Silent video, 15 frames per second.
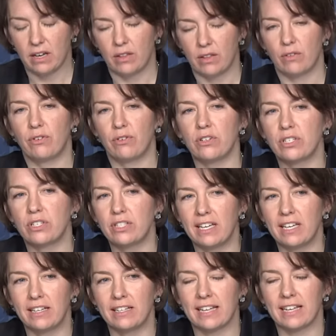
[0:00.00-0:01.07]
Uh, the first
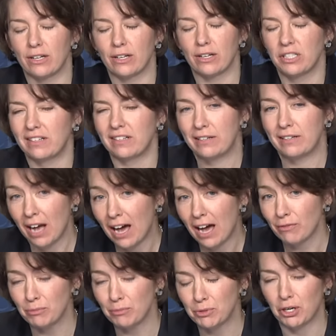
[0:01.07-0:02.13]
thing is actually
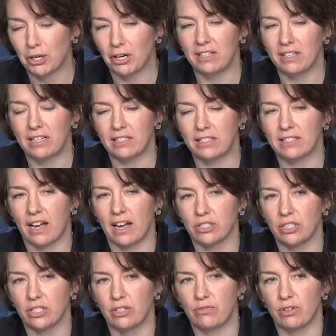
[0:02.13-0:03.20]
not from Darden. It's
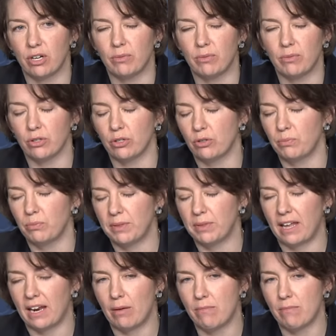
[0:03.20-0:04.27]
actually from a group
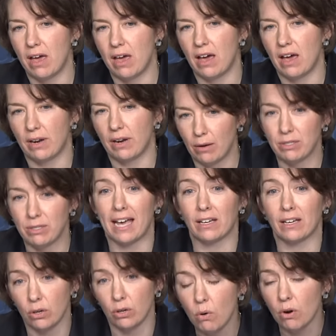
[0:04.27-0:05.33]
that I met when I was at
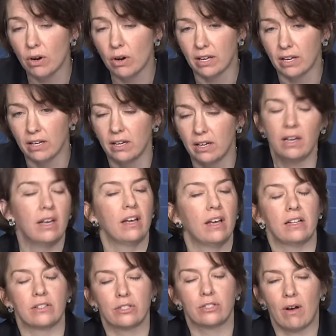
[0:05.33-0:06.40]
Concordia.
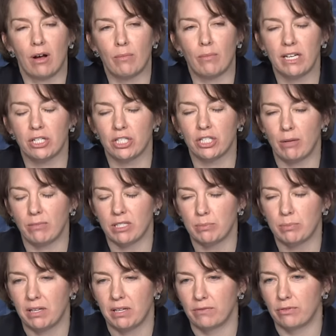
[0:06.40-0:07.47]
And so I'll make a shameless
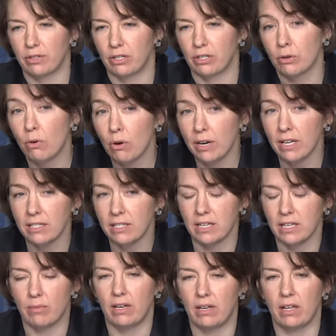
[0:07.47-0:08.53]
plug for the Concordia
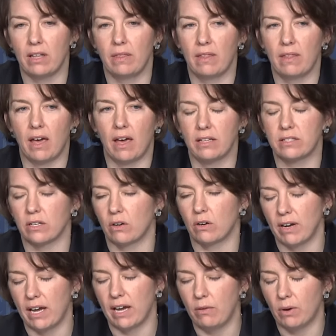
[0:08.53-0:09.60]
Summit in that it's a
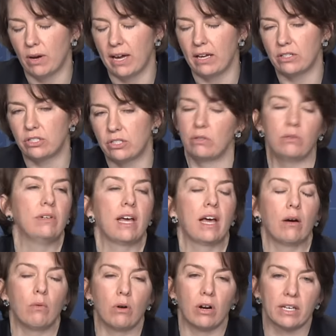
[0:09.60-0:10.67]
great way to
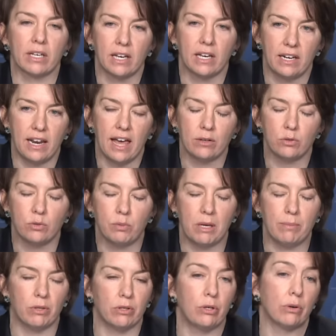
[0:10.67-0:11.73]
network and connect with
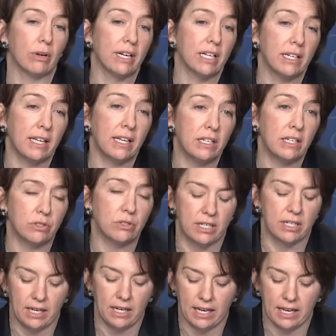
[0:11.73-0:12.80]
people who are in,
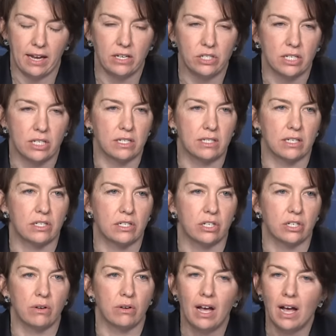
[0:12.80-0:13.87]
interested and engaged in this
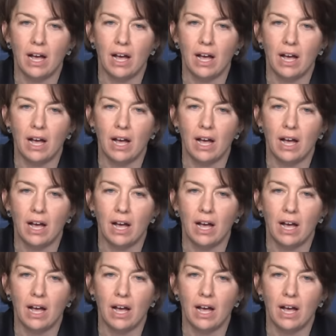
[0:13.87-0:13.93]
issue.